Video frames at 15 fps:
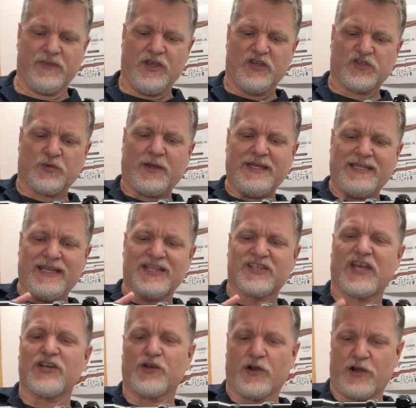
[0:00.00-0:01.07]
So what I did is I
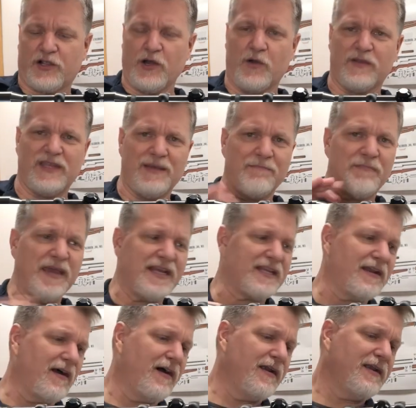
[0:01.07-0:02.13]
Duracoated them, baked it
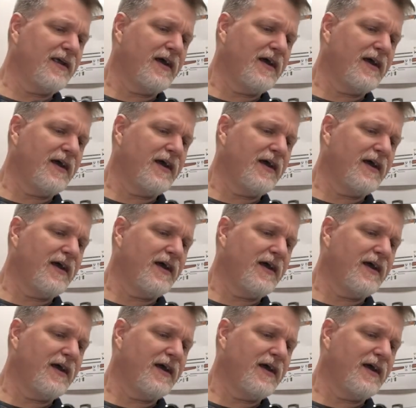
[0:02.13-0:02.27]
on.